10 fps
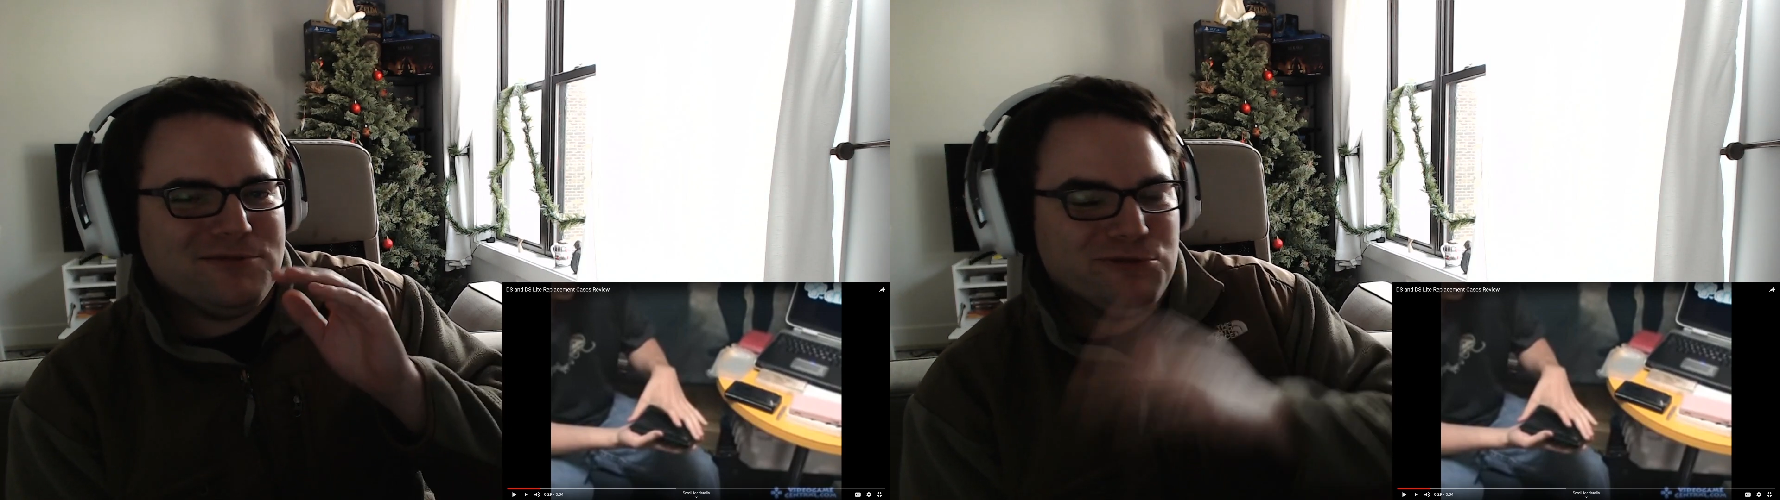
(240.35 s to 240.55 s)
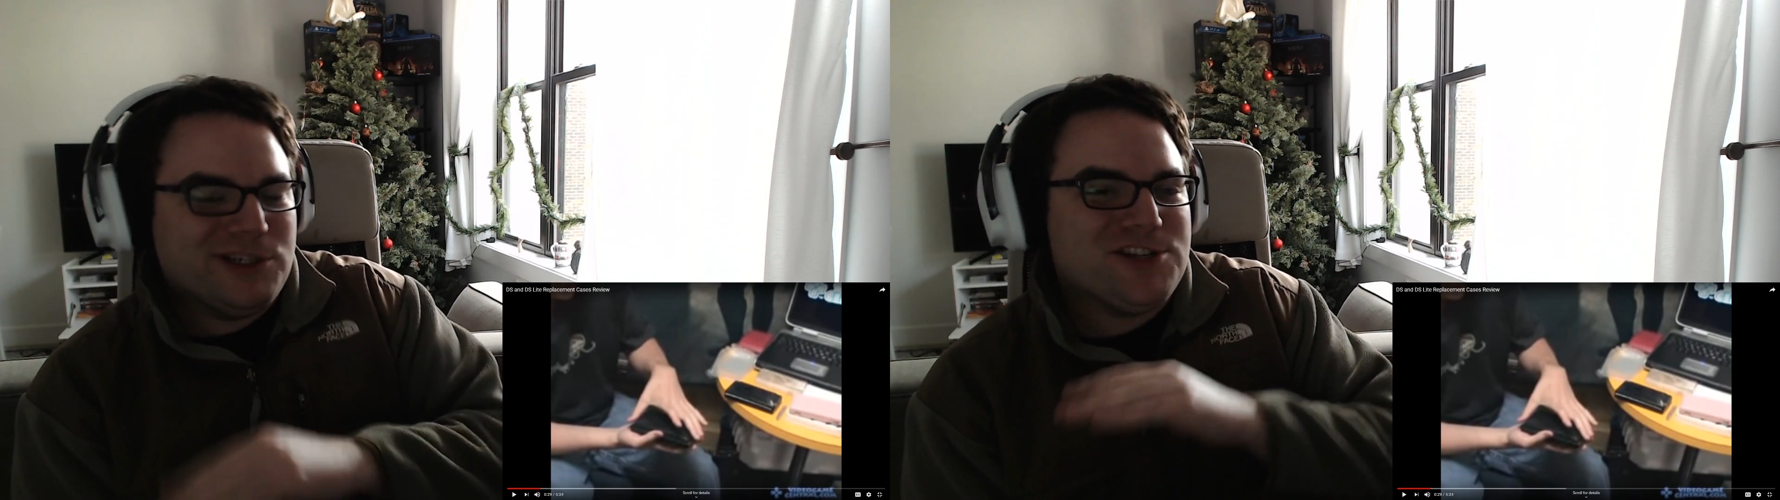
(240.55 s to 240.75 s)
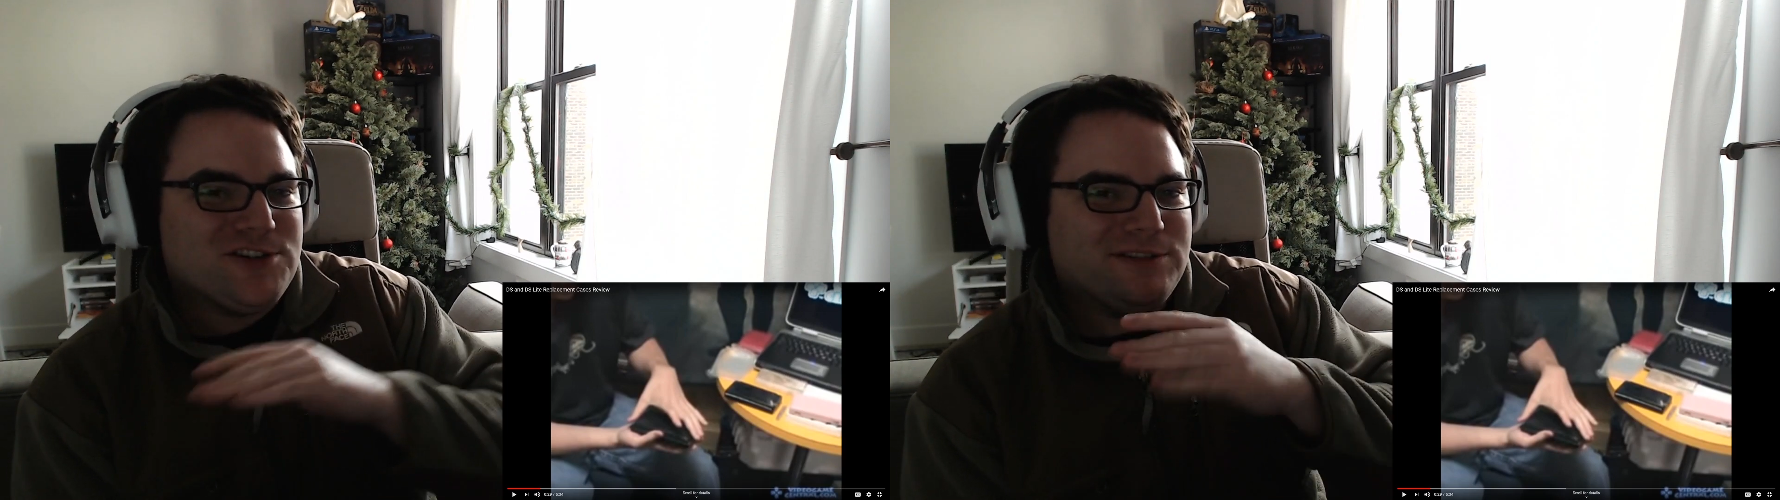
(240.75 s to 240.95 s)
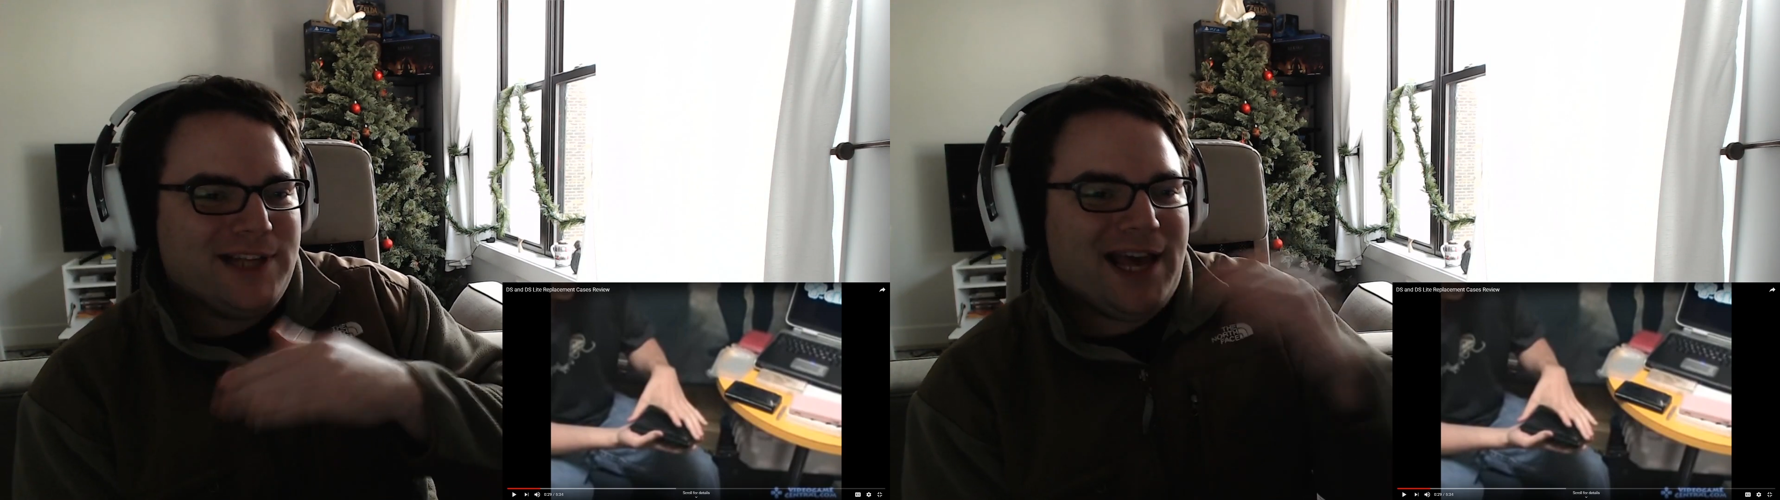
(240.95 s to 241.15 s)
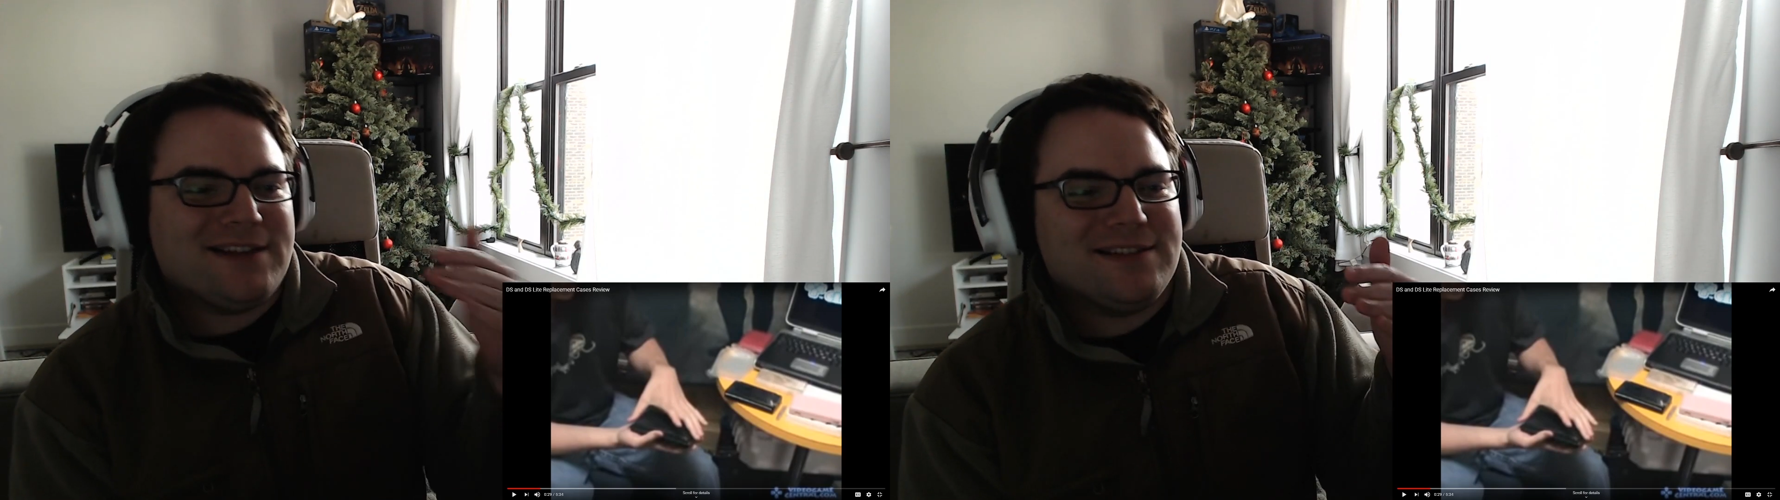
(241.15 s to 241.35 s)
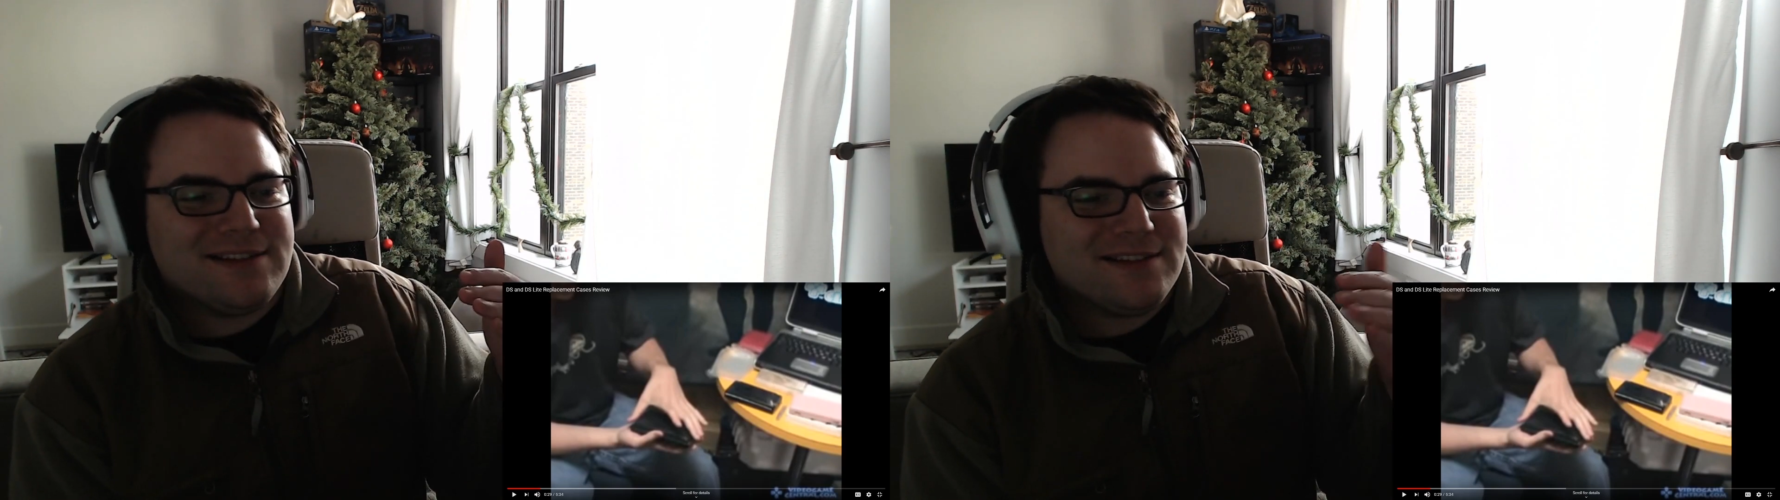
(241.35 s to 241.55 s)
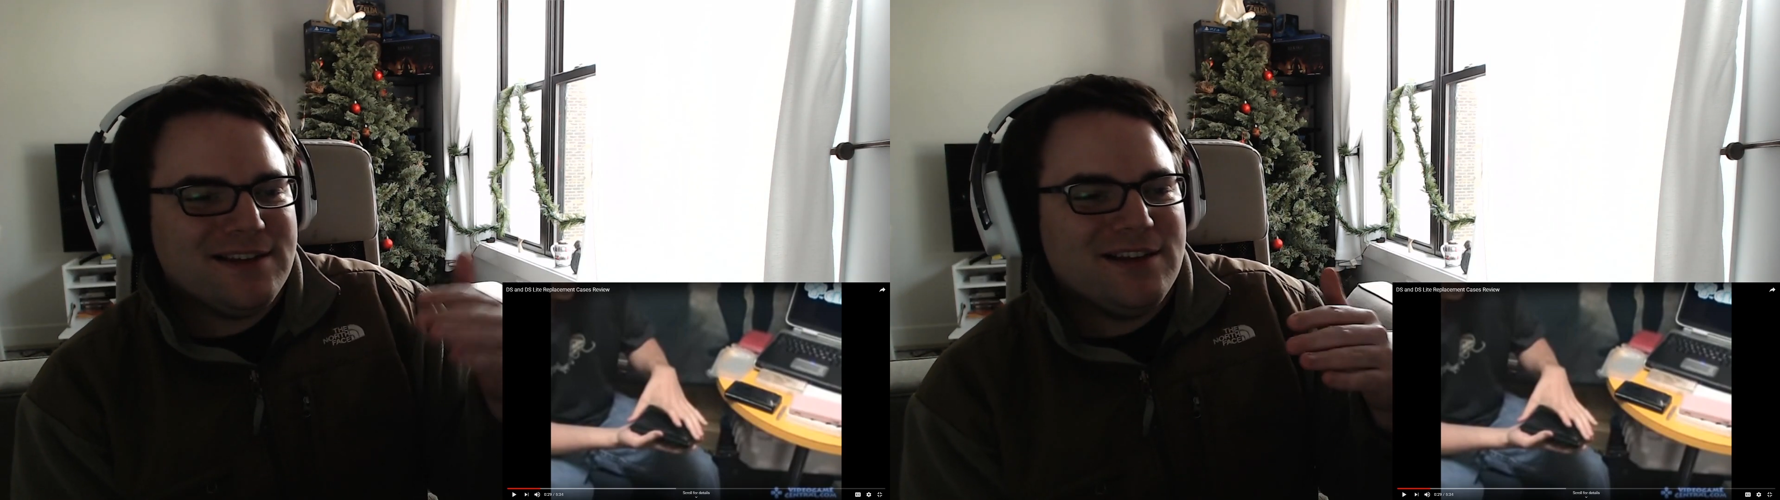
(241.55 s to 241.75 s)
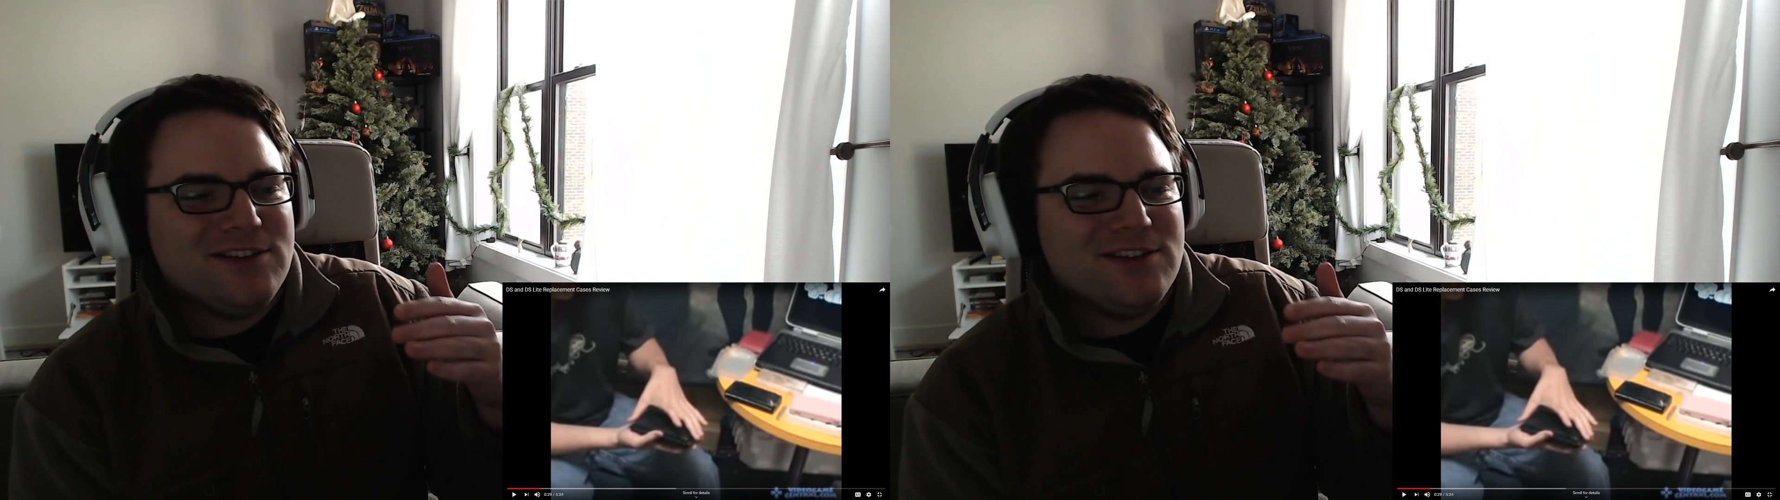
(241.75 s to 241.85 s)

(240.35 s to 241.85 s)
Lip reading: regional accents.